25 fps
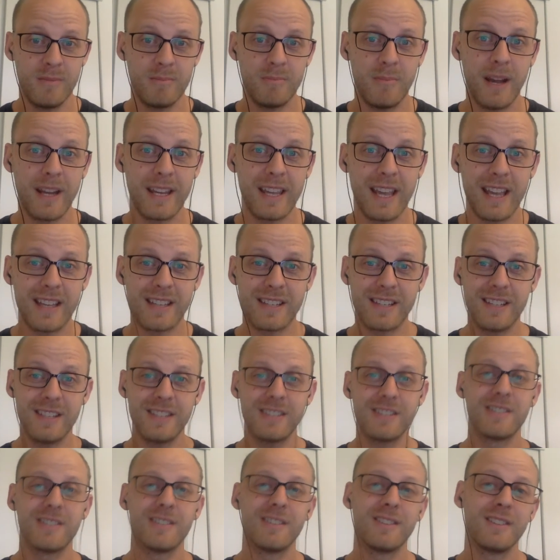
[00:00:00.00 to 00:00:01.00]
My guess
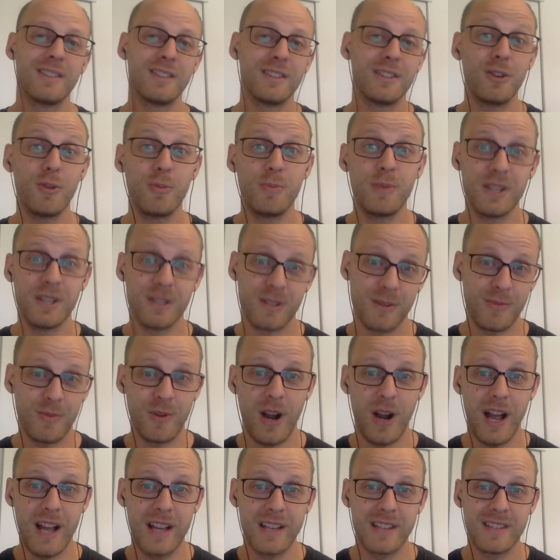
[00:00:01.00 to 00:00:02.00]
is you'll be
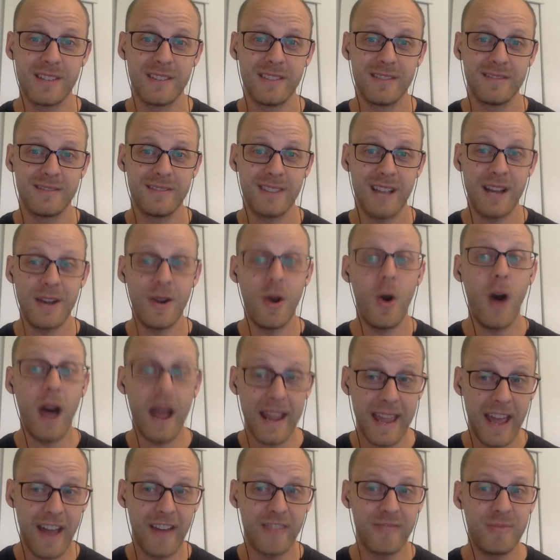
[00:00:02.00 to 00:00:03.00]
surprised. I know
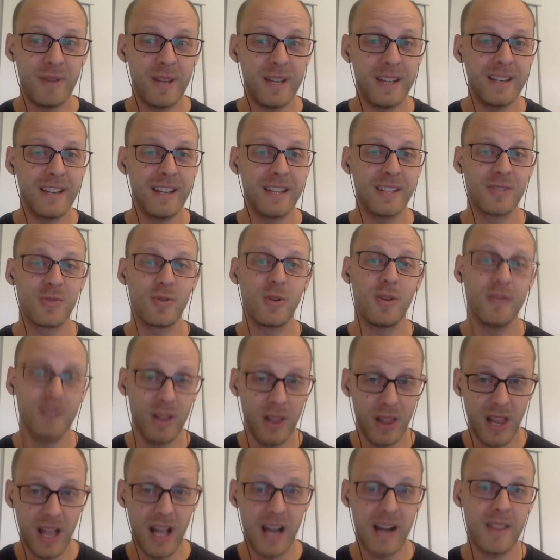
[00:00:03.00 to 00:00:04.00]
I have been, and so have a
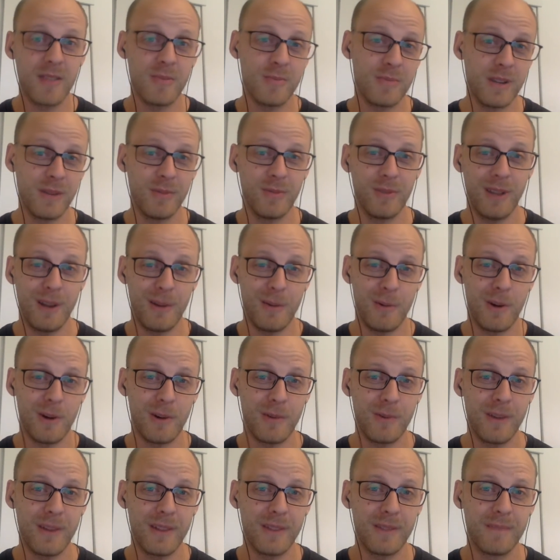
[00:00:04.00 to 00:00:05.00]
lot of the people I
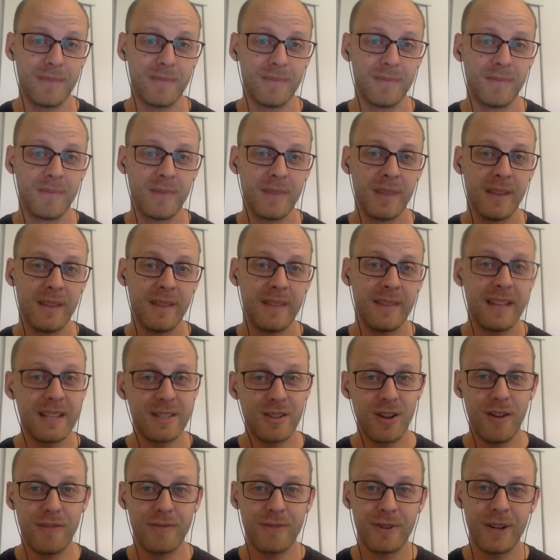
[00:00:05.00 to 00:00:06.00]
work with.
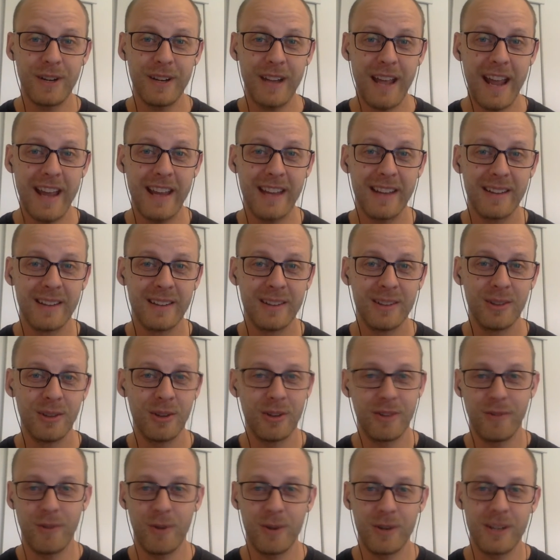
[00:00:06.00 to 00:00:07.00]
That's all for today.
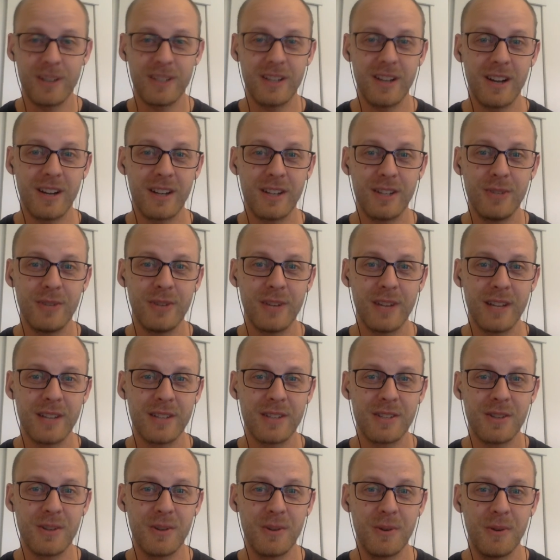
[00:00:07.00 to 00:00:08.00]
Look forward to talking to you again
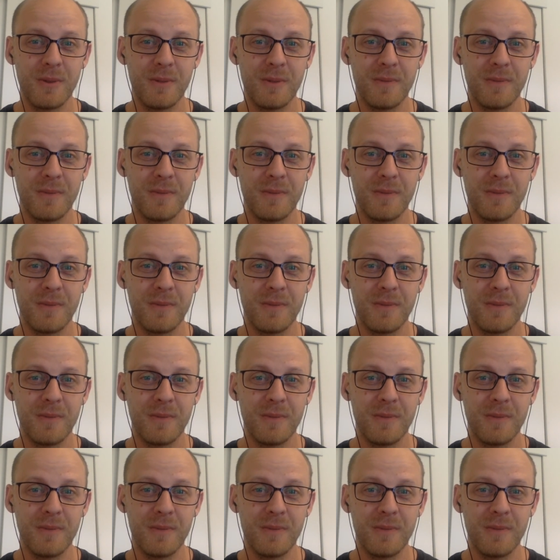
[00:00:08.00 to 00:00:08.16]
soon.